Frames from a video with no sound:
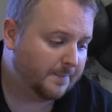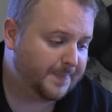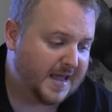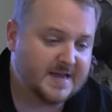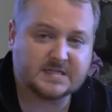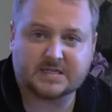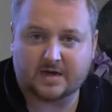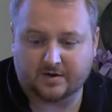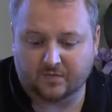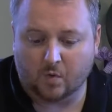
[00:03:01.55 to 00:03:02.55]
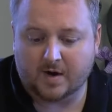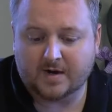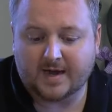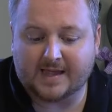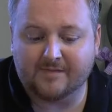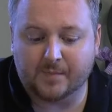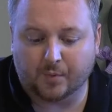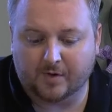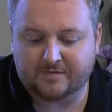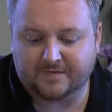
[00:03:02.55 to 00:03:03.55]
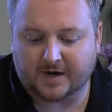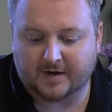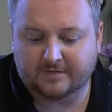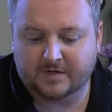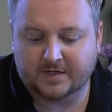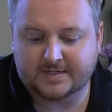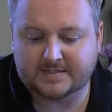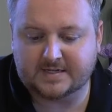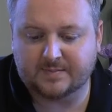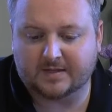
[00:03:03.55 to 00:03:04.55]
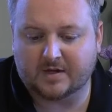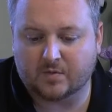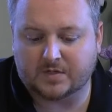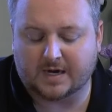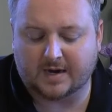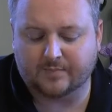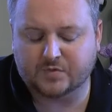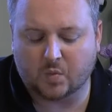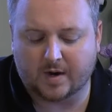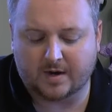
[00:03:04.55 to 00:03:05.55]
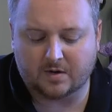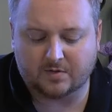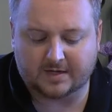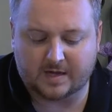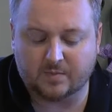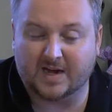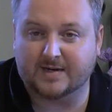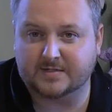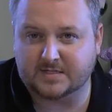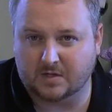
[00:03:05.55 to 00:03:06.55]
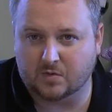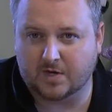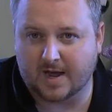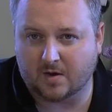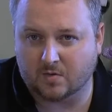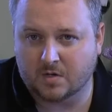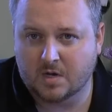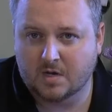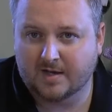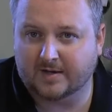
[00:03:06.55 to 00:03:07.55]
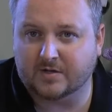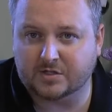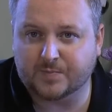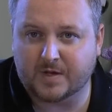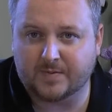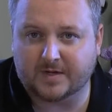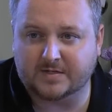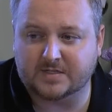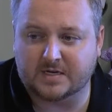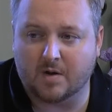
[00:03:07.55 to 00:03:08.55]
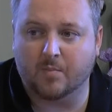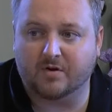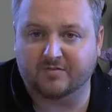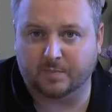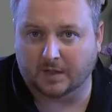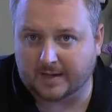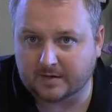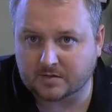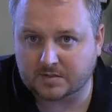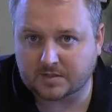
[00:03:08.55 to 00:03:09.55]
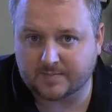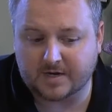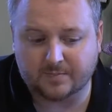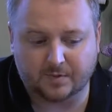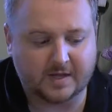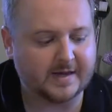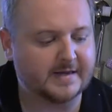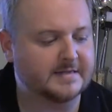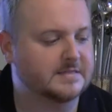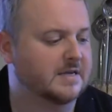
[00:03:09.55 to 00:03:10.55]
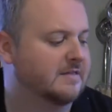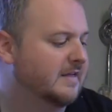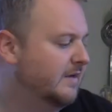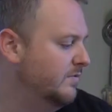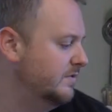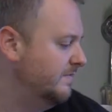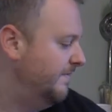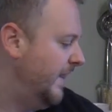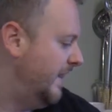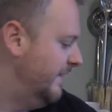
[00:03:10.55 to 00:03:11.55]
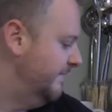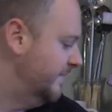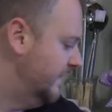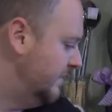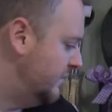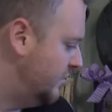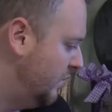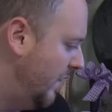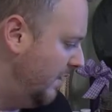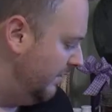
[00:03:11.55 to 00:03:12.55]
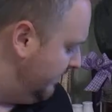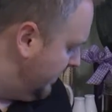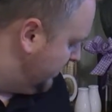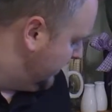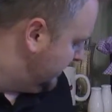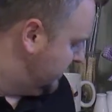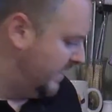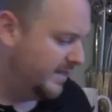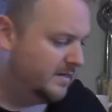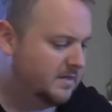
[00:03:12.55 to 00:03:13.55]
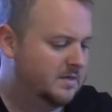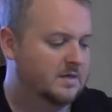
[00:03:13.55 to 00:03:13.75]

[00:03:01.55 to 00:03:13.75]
Pace out of 1, I gave it 0.5. It seemed like there were times where the game kind of slowed down. It could just be because the number of players. I mean, it plays, I think it was 5 to 12, I want to say.